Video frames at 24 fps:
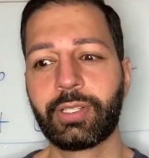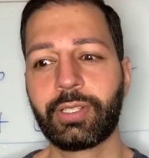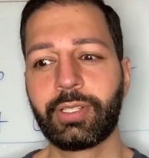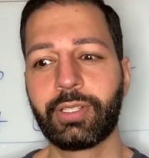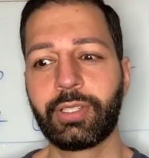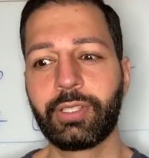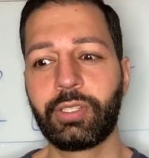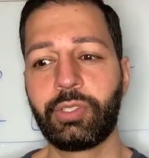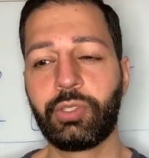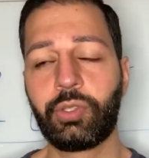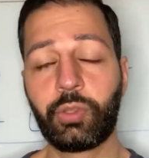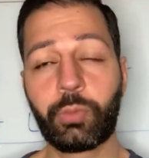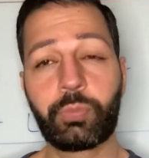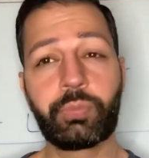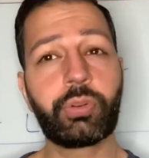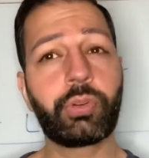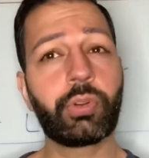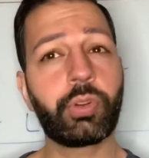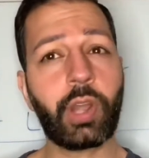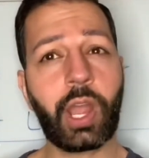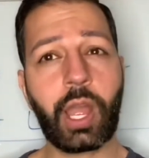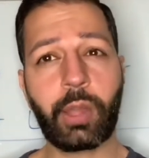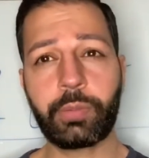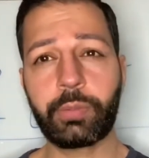you'd
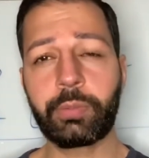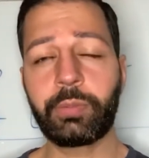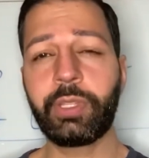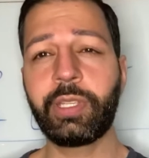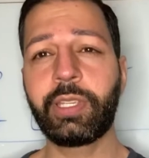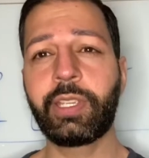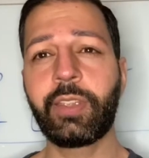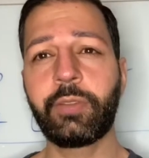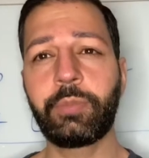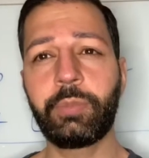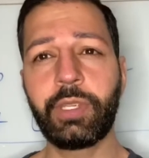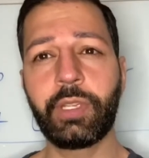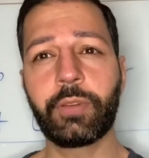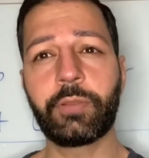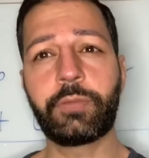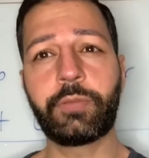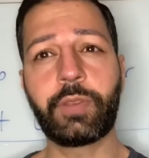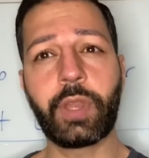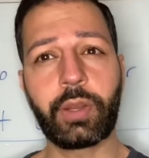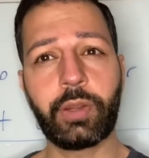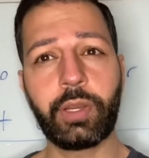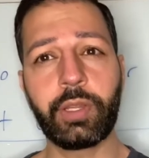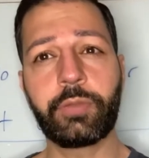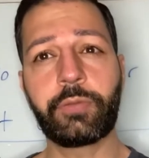probably give me a
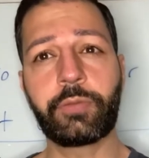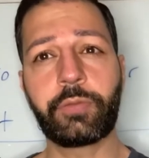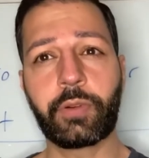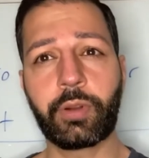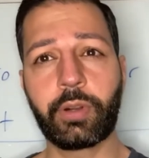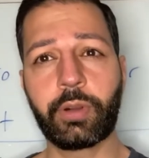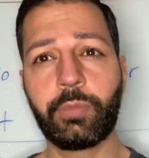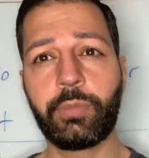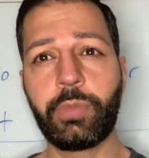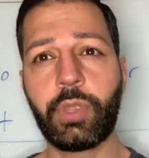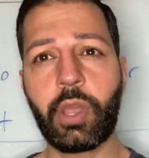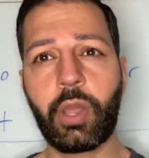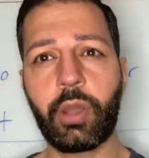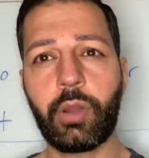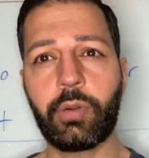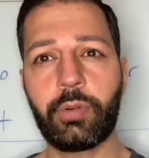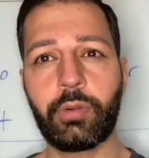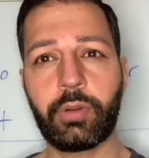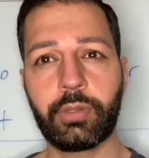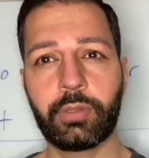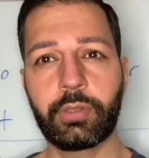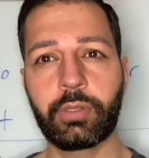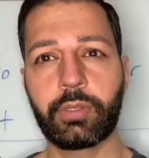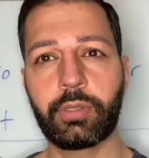very firm
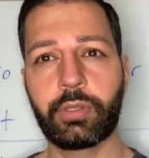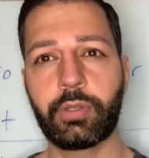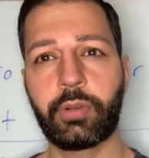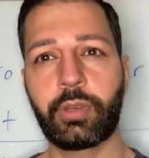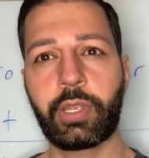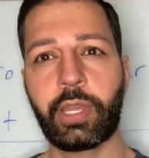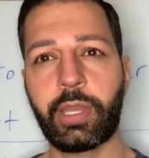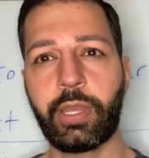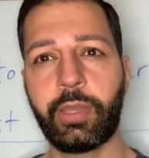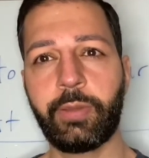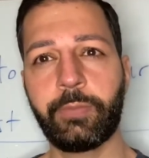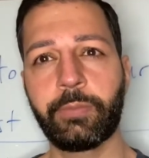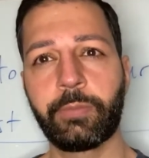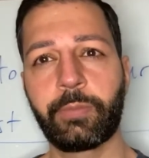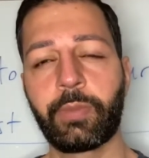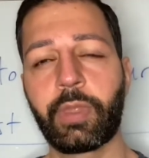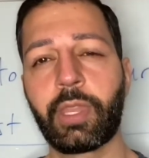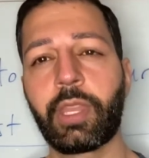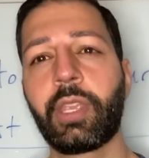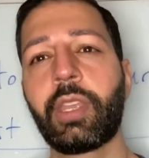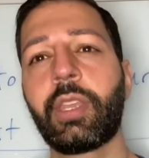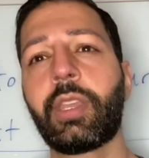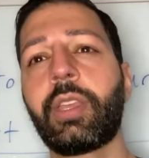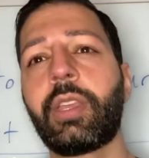no, okay?
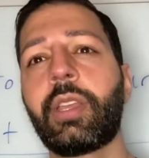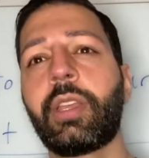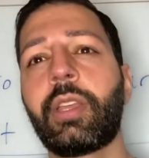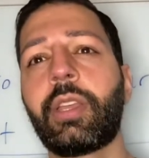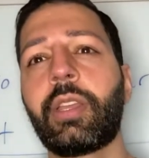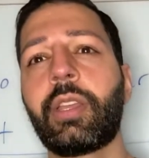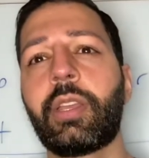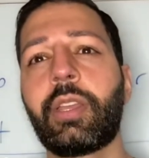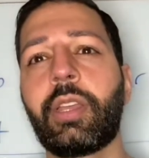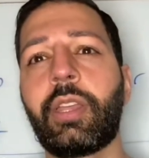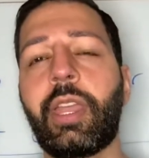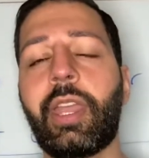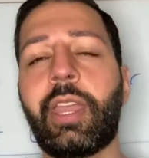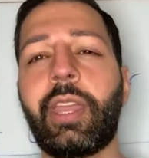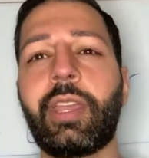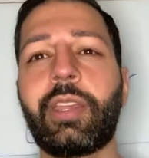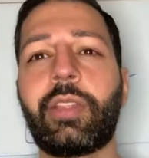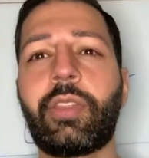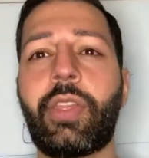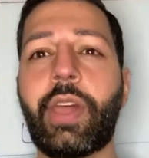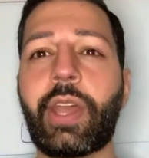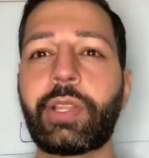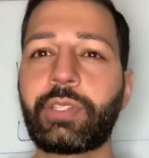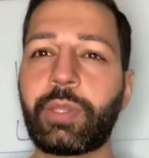
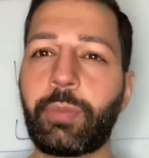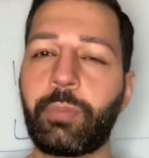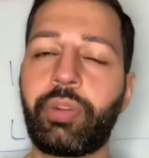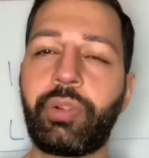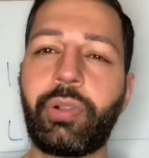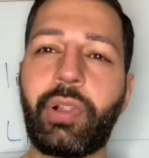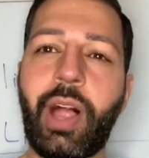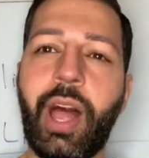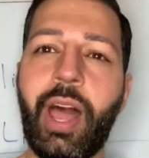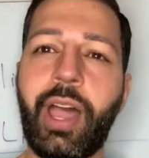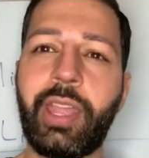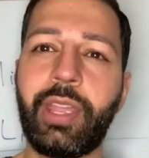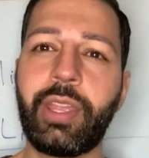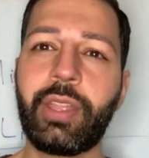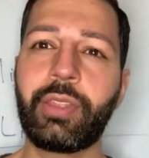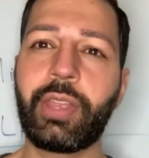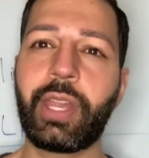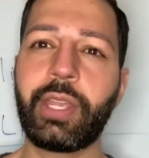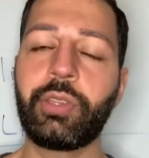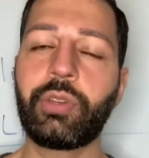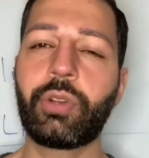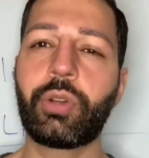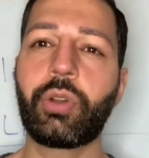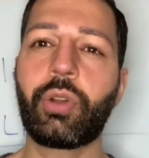And that's implying
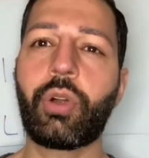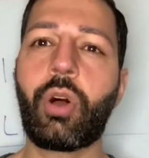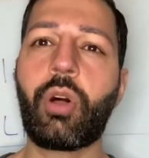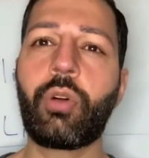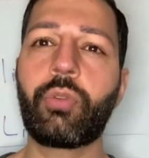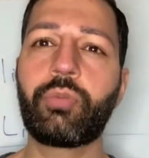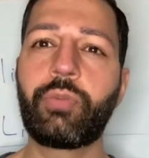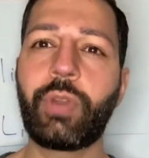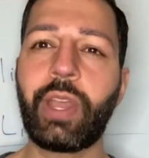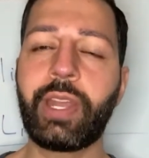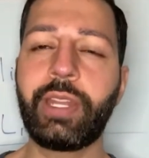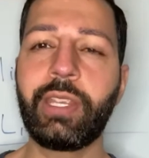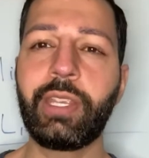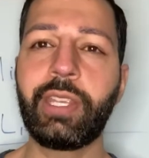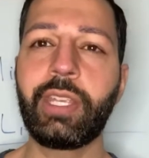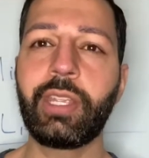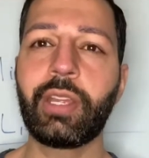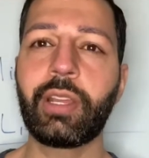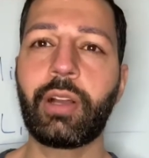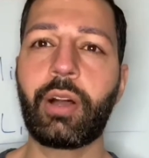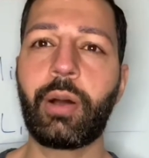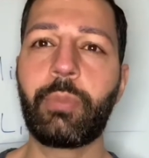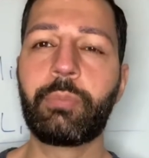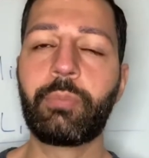that you're
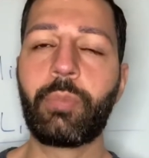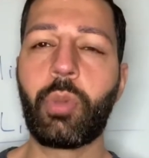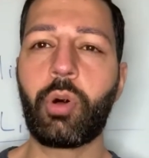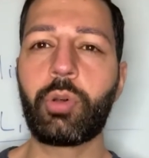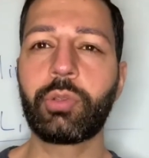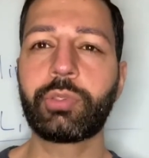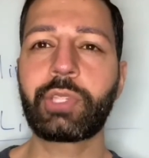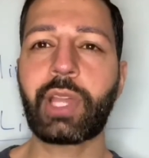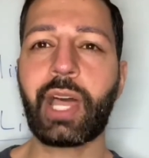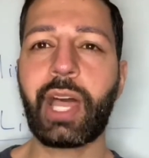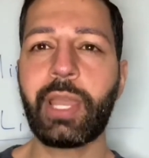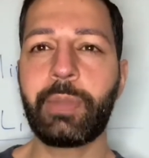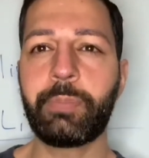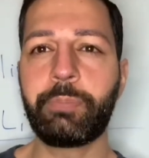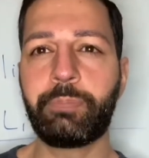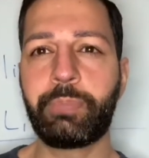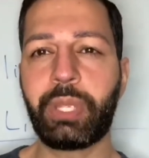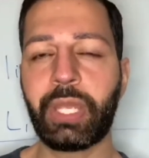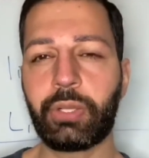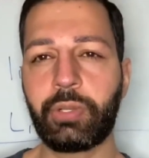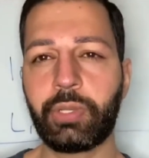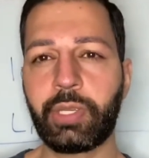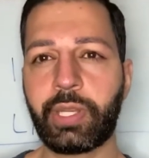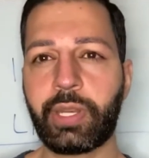already a
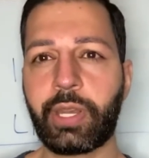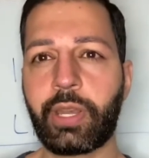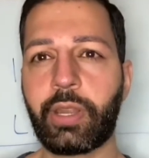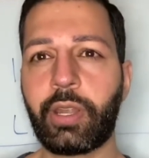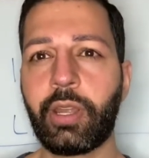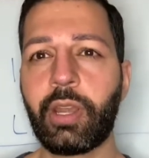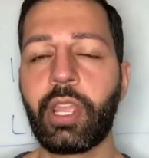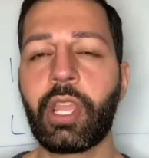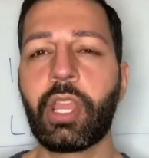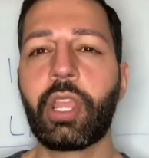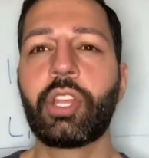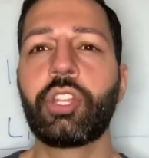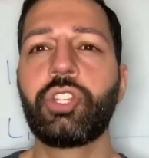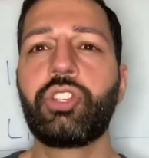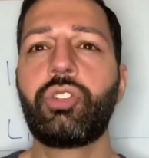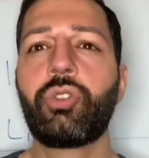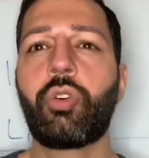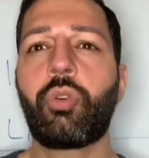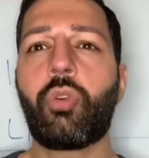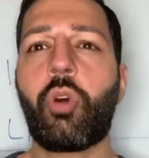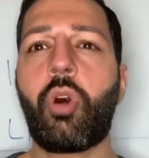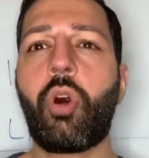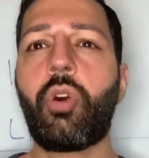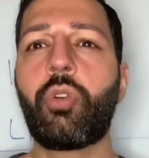multi-billionaire.
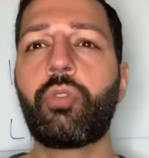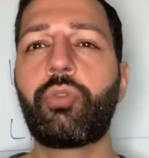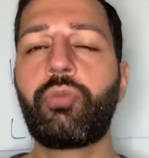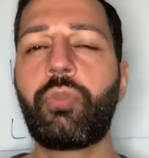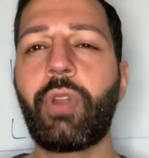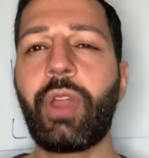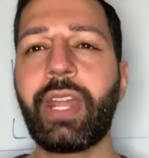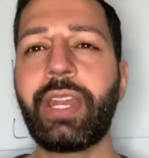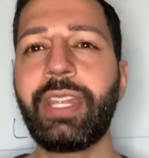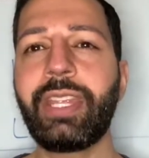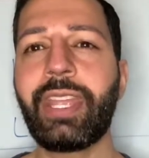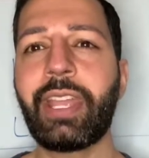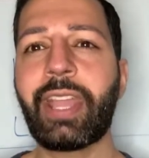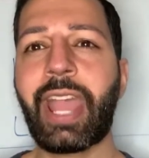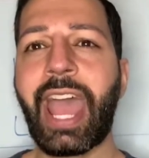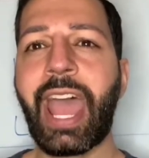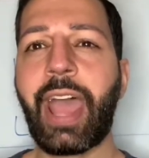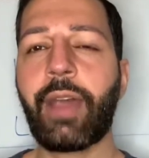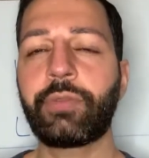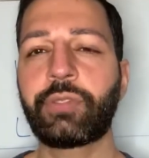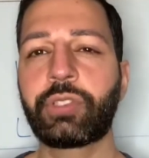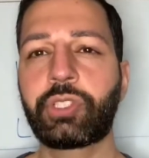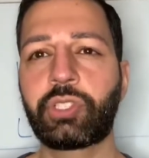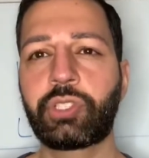You'll already
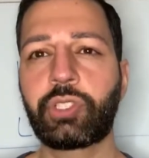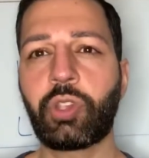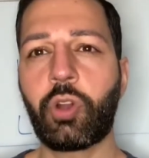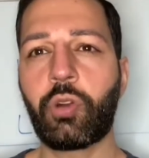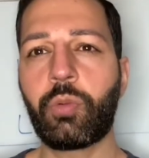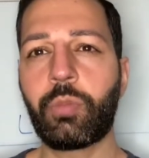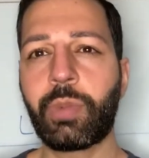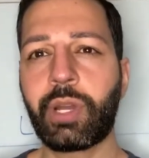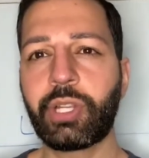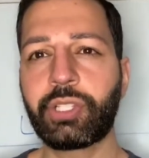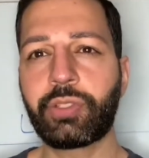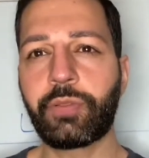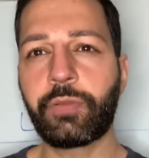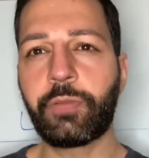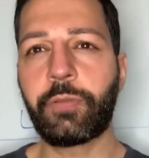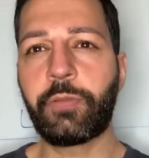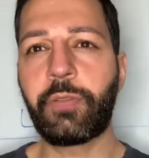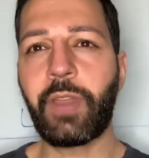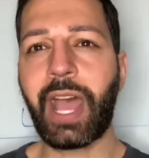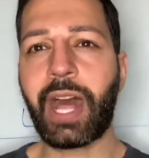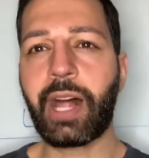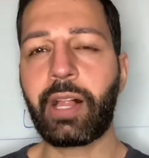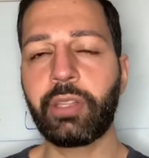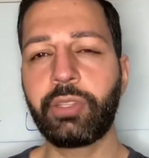have so much
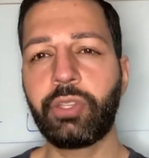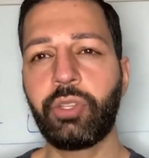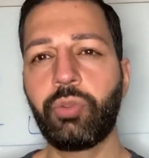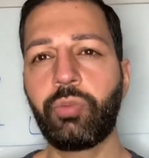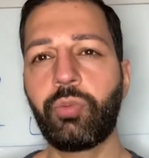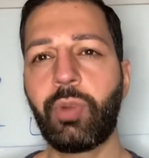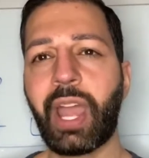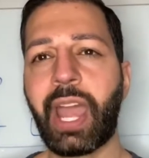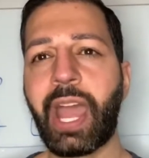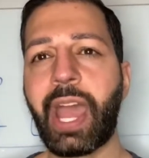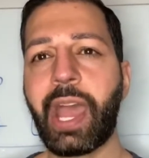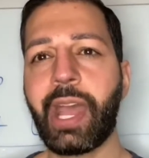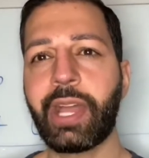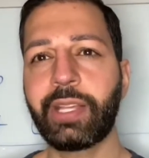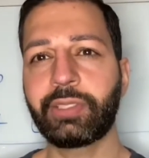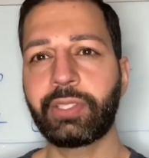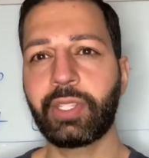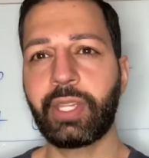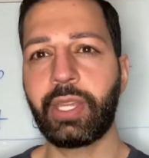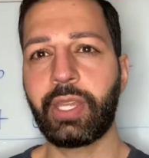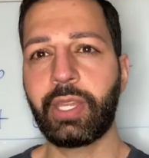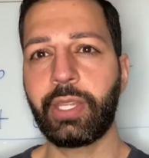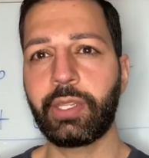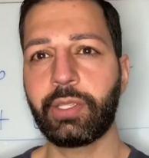value as
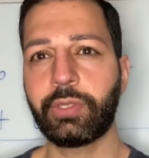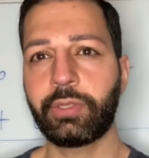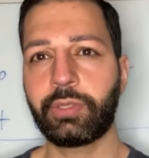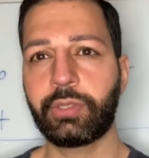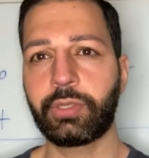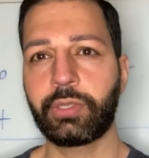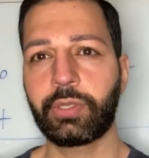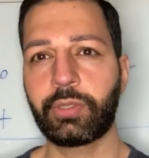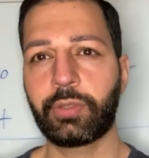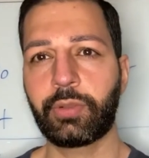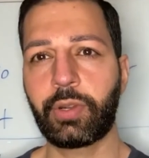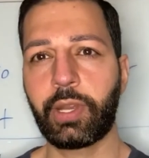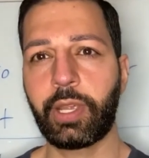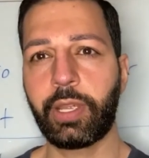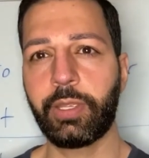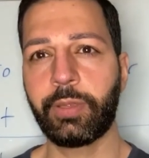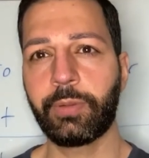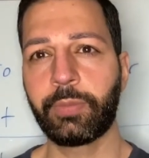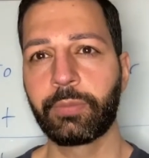is, right?